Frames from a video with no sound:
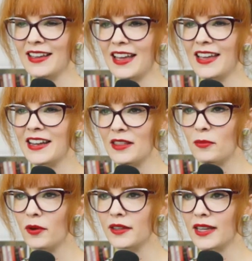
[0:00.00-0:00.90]
Another
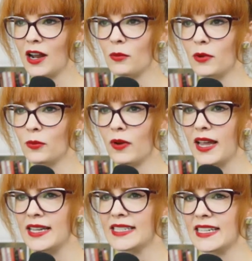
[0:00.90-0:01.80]
point that I will
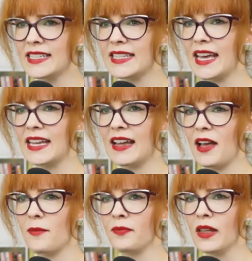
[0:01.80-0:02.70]
raise is that,
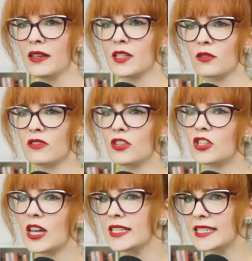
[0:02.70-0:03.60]
so
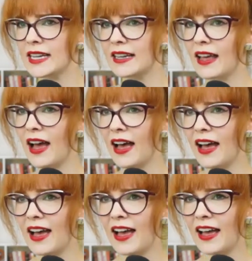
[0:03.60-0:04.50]
Jason
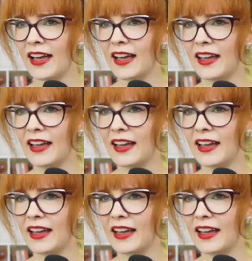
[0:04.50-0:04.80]
Calacanis,